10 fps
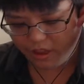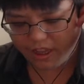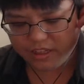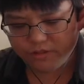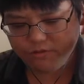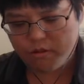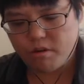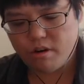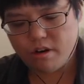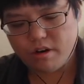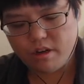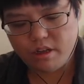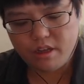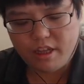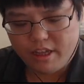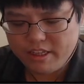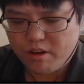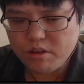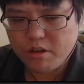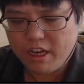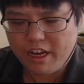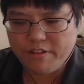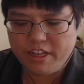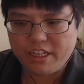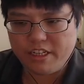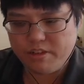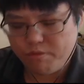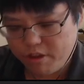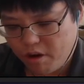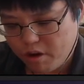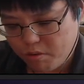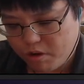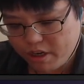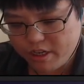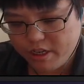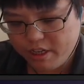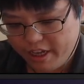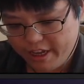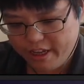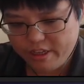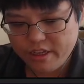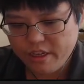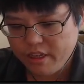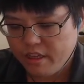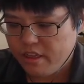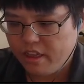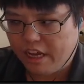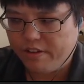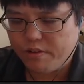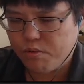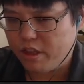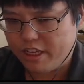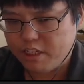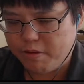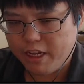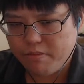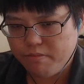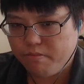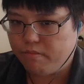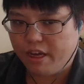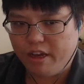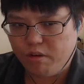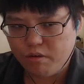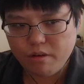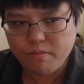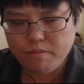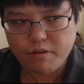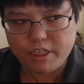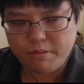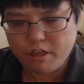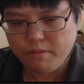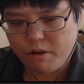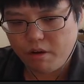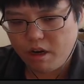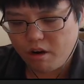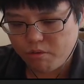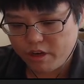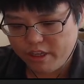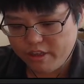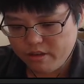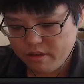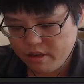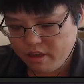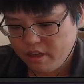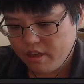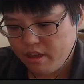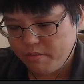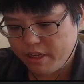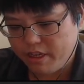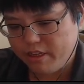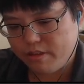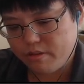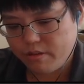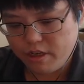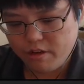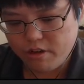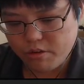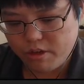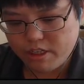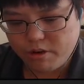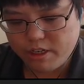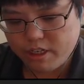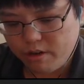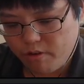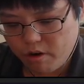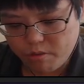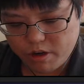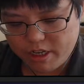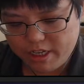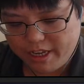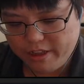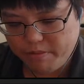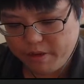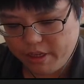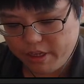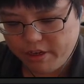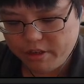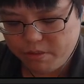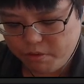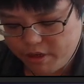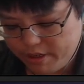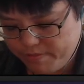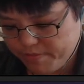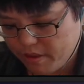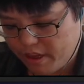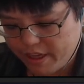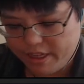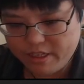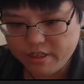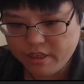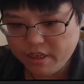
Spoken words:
as for, it's also kind of connected with hard work. And I've never really explained my own perception about what hard work is because, there's always a question of hard work and talent. But here's the point, I guess.